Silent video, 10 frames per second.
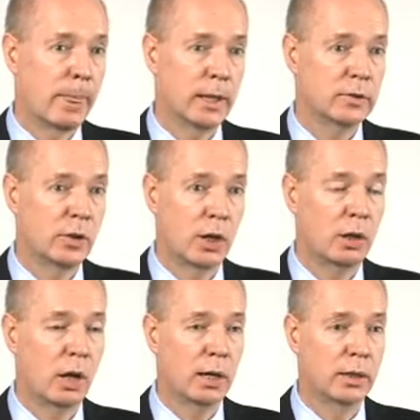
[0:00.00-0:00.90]
That's not a
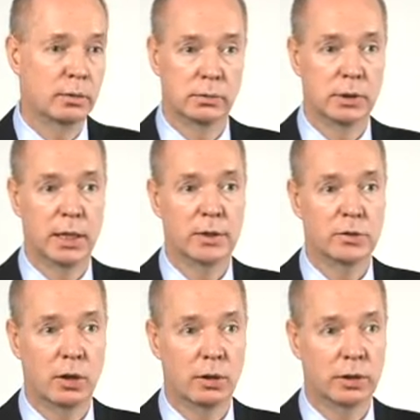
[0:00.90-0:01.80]
lot in
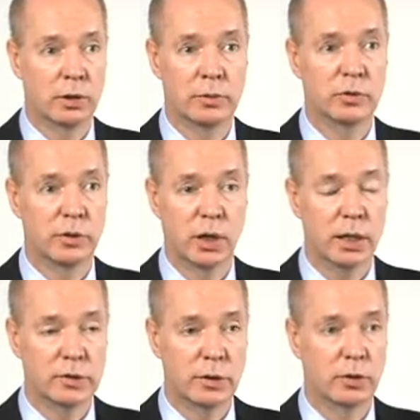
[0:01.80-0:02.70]
today's dollar terms for
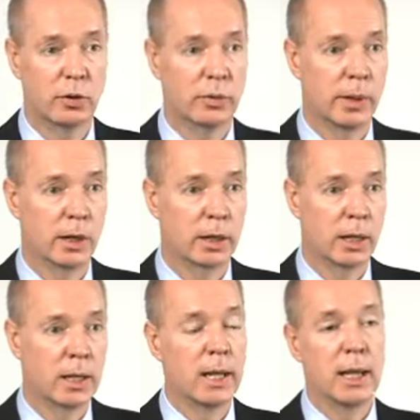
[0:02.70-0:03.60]
us here in North America.